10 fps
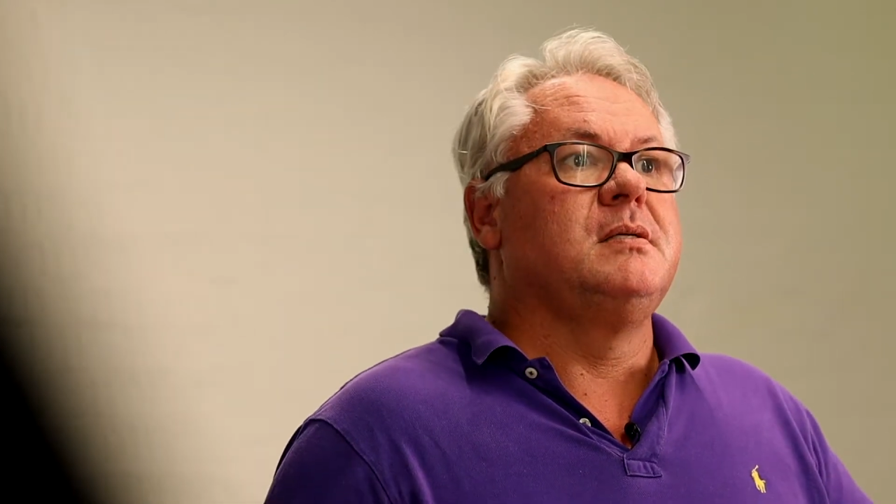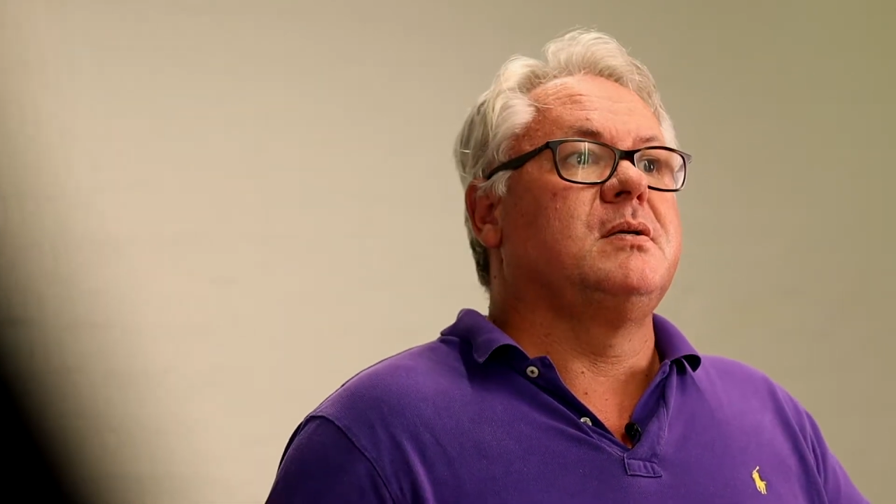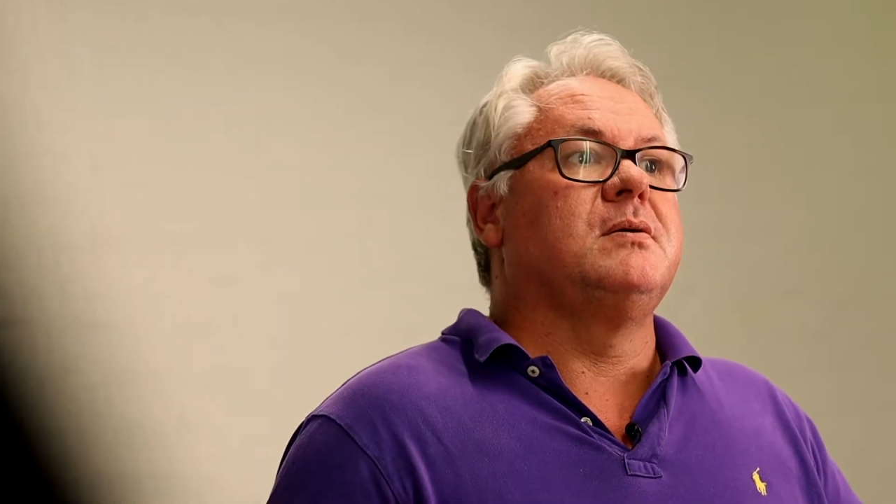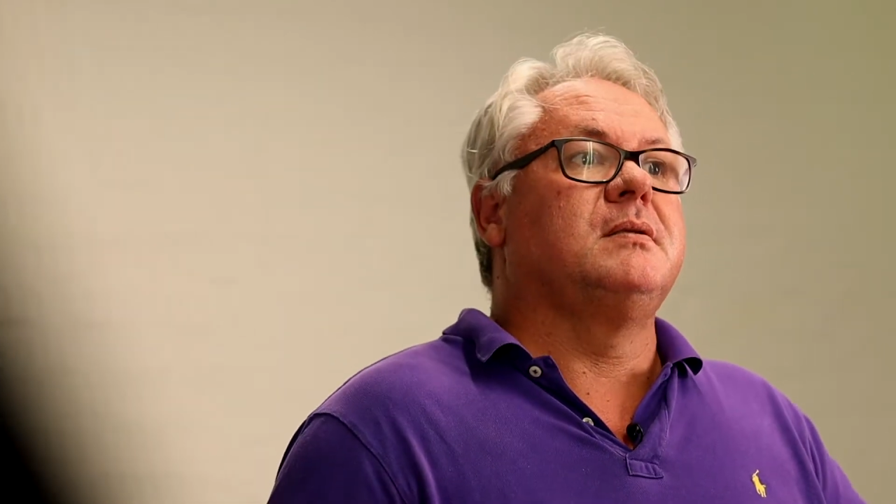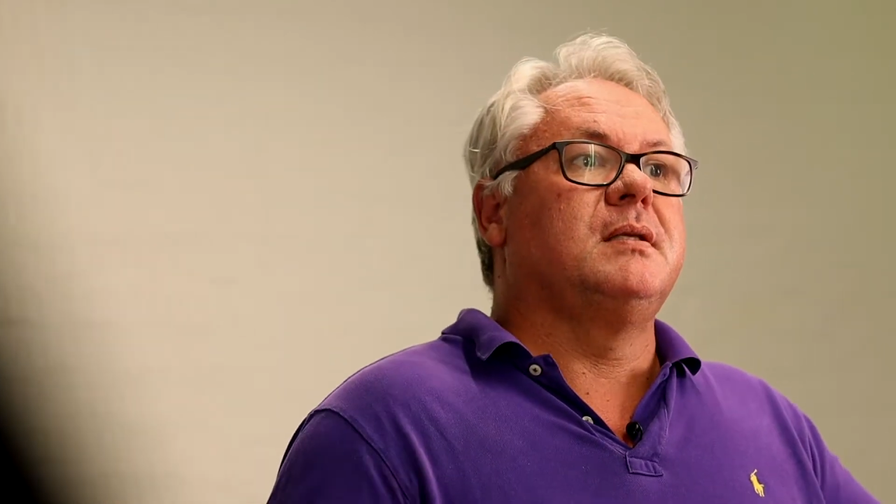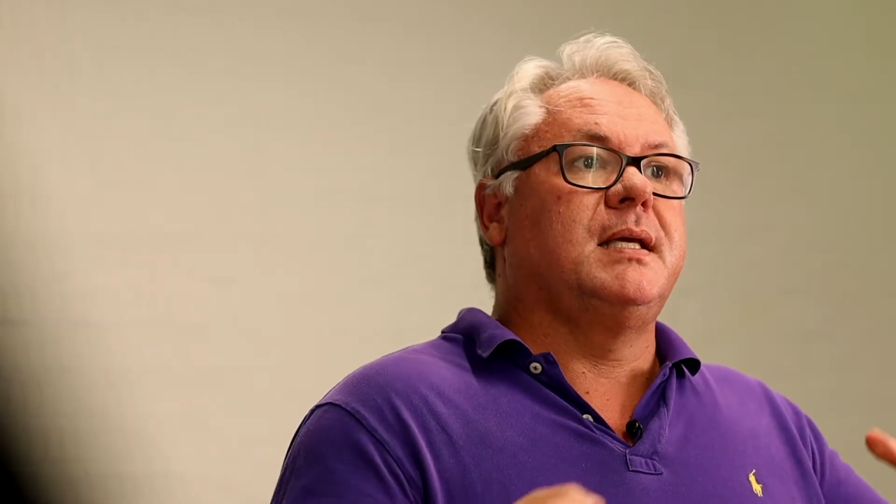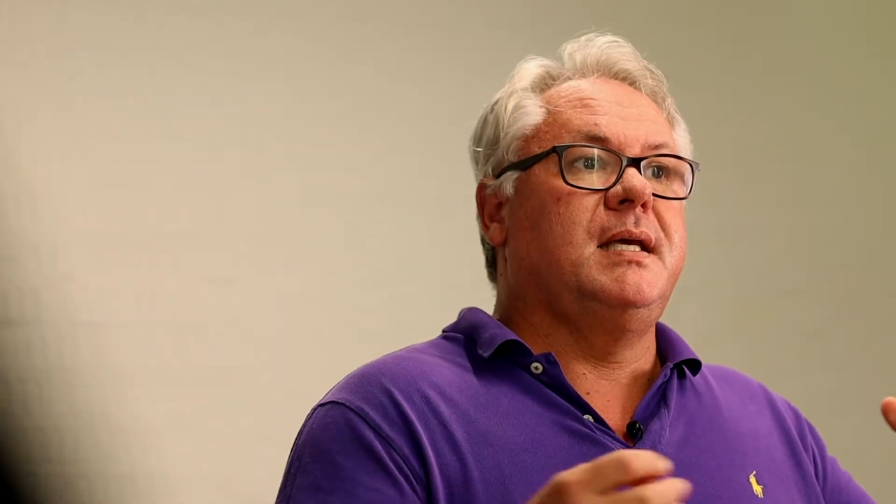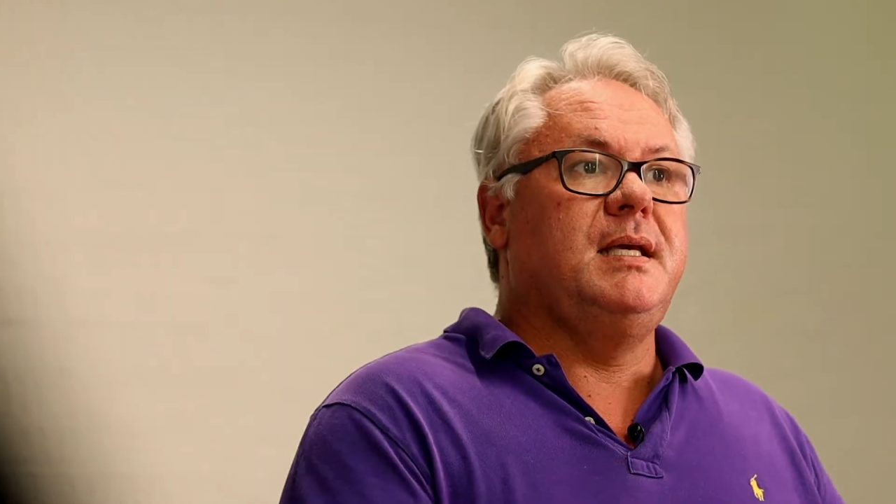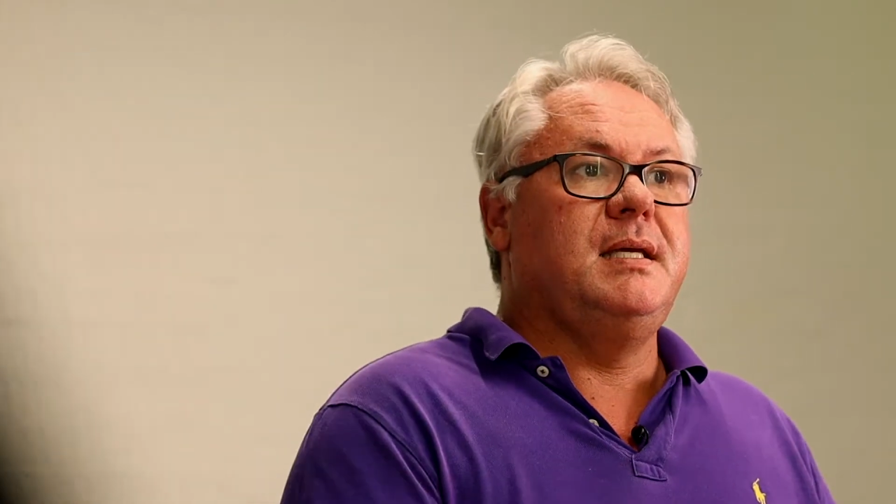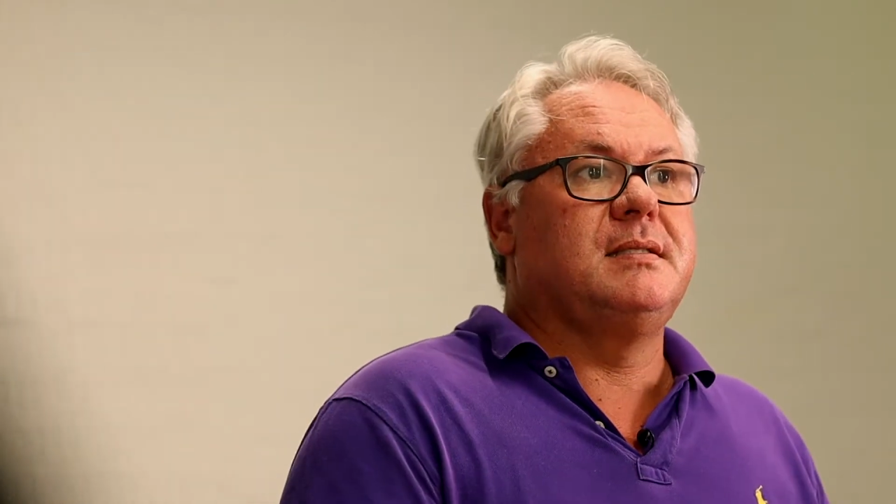So the
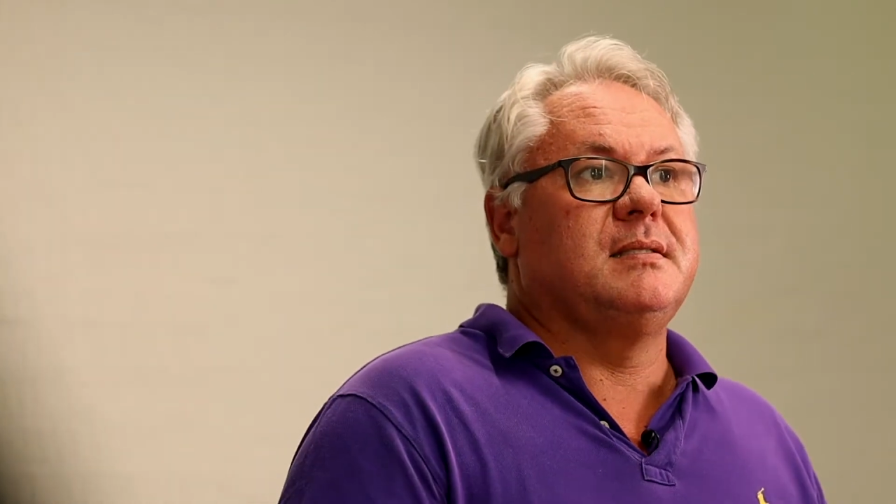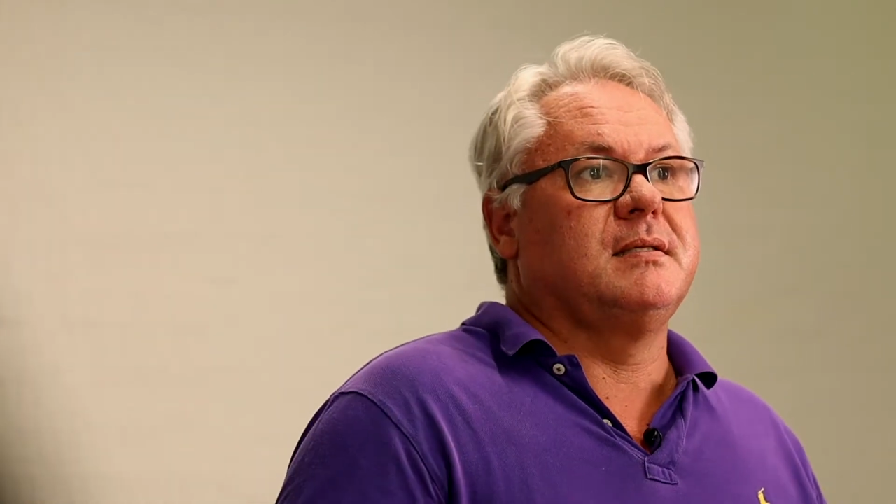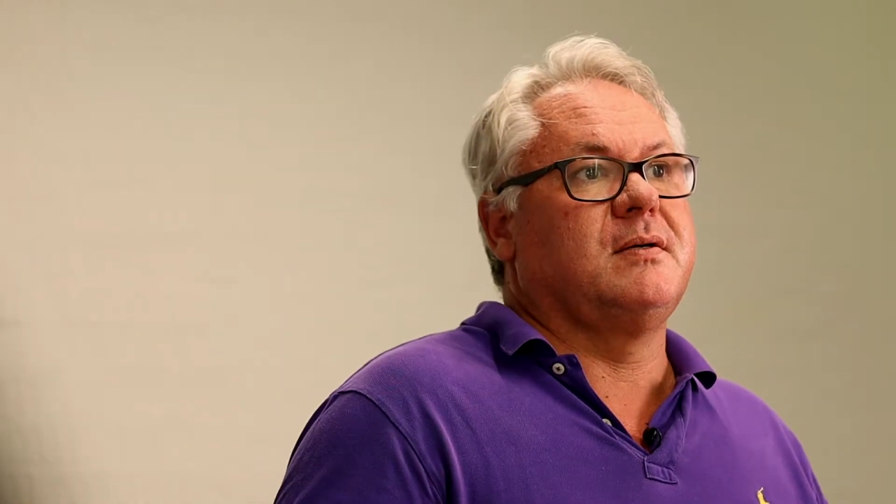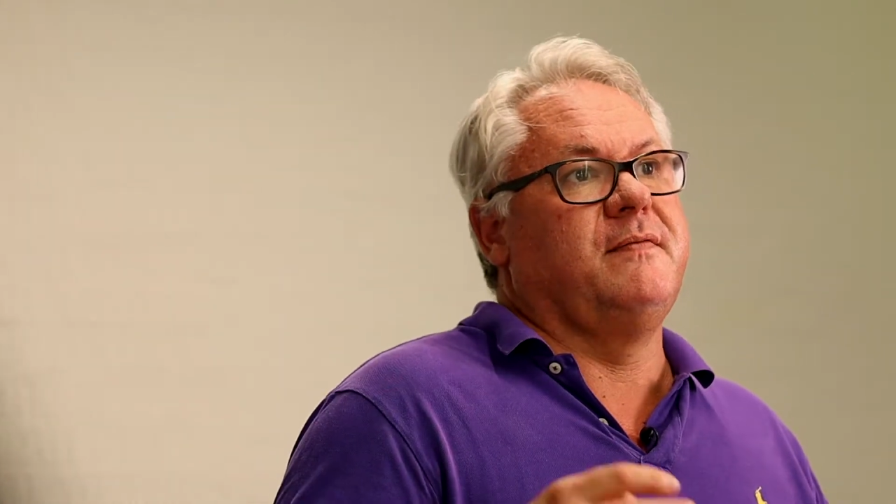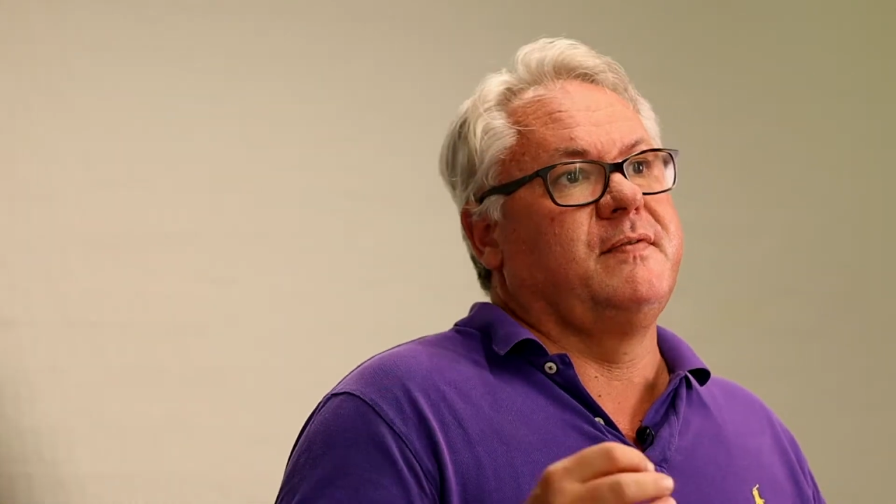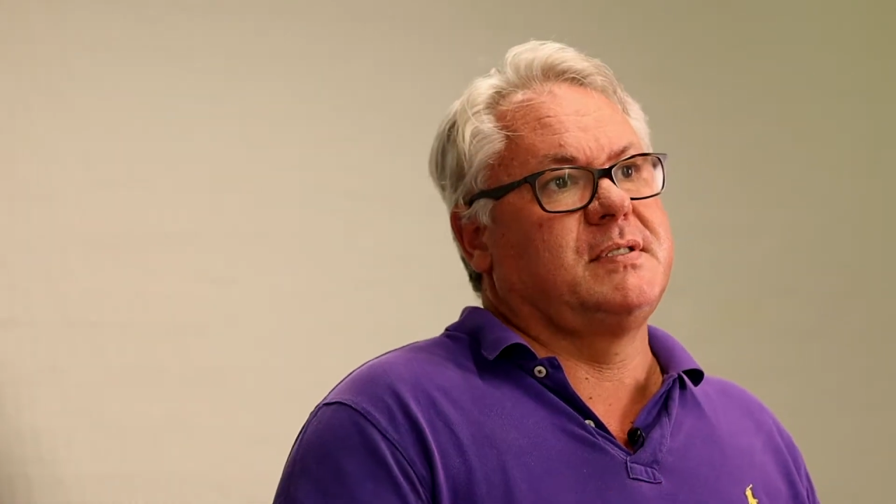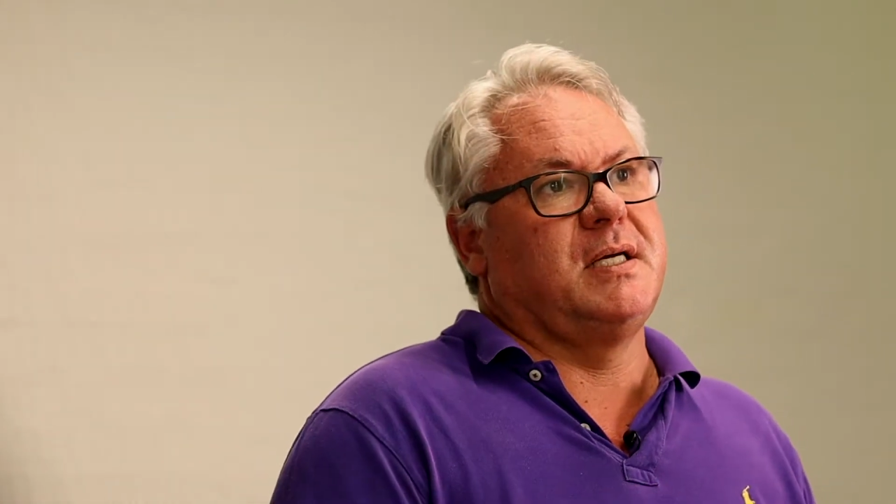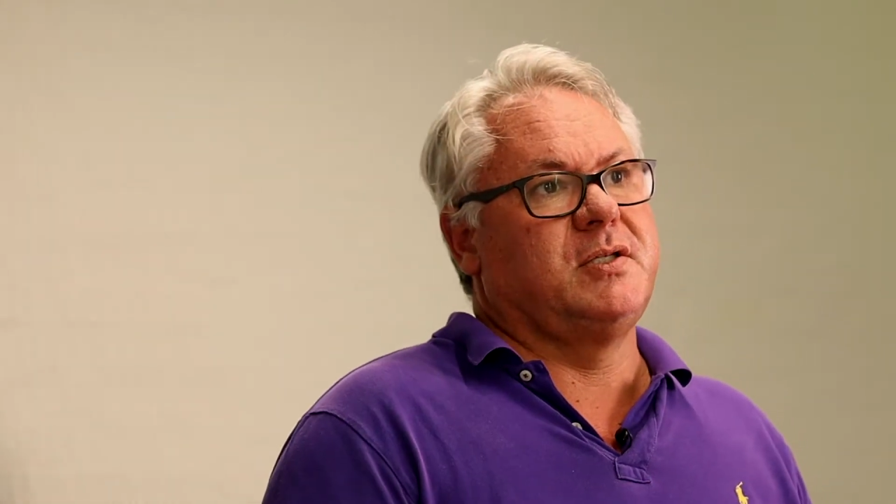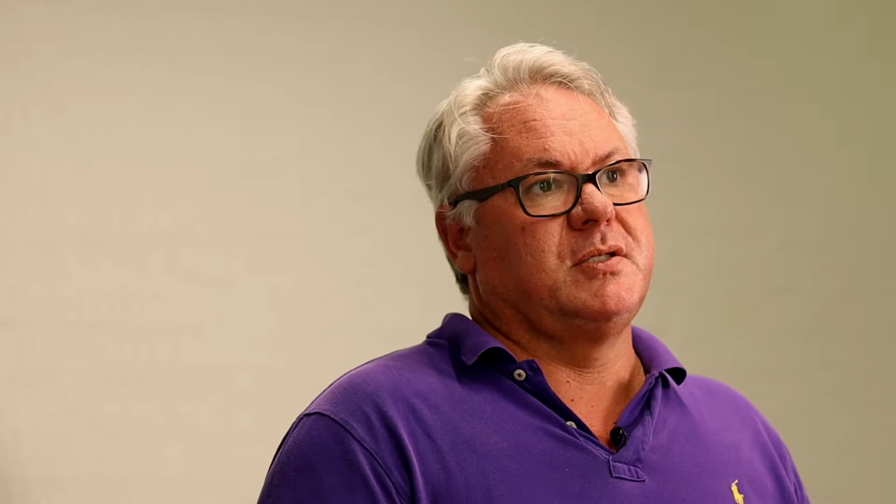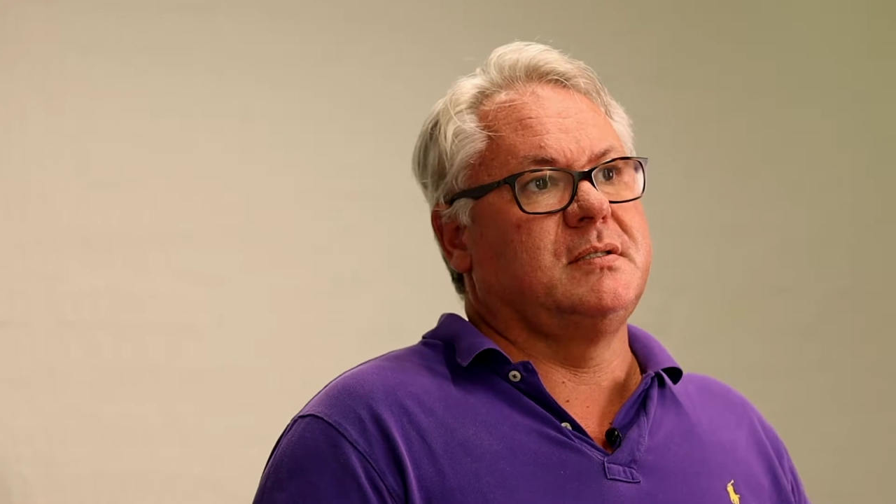key to the
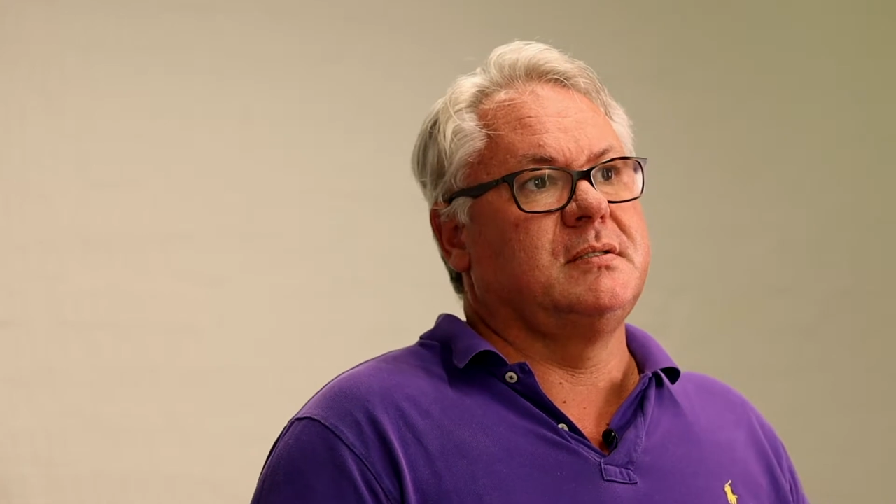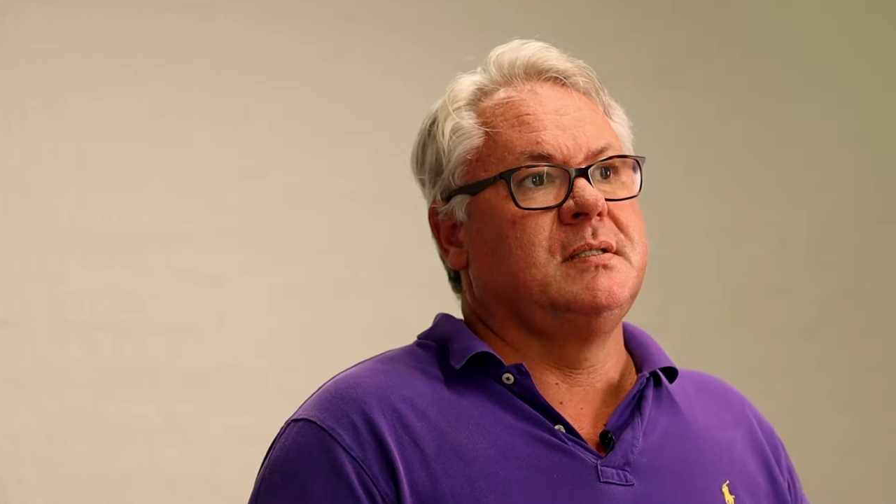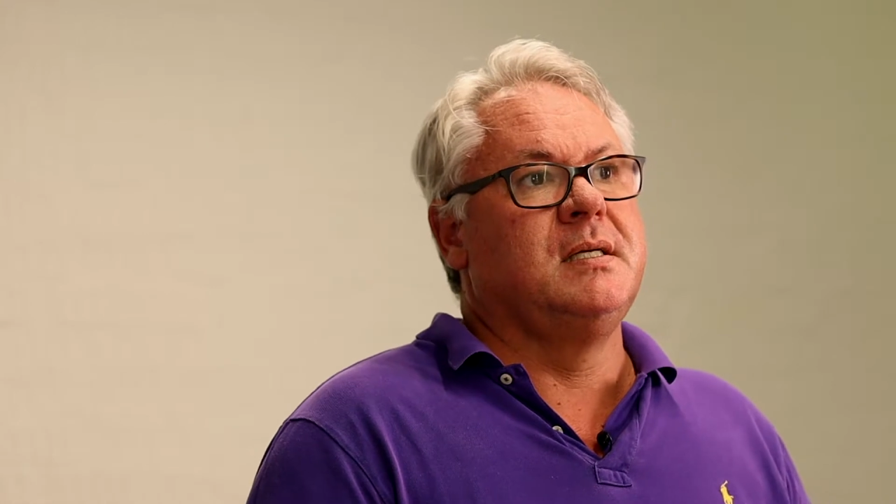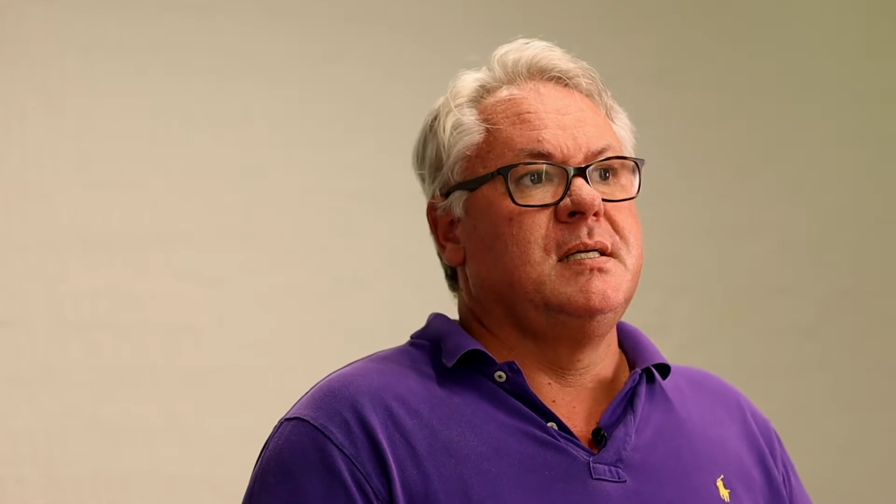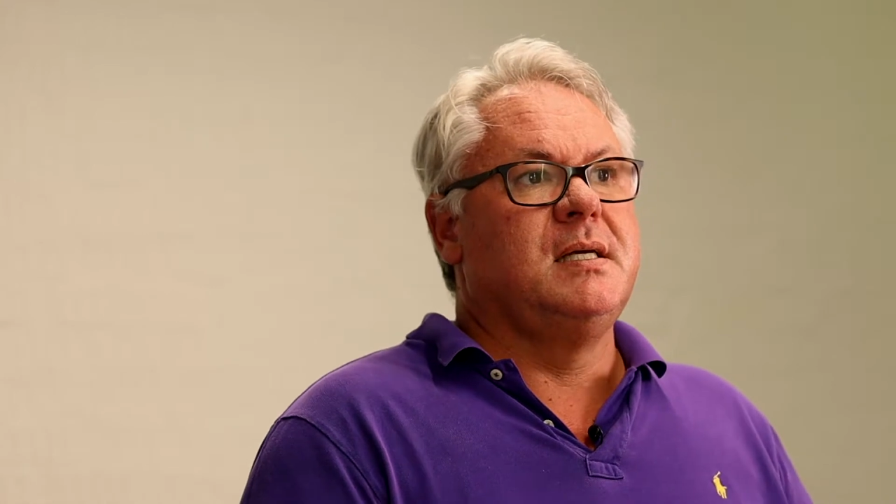conversation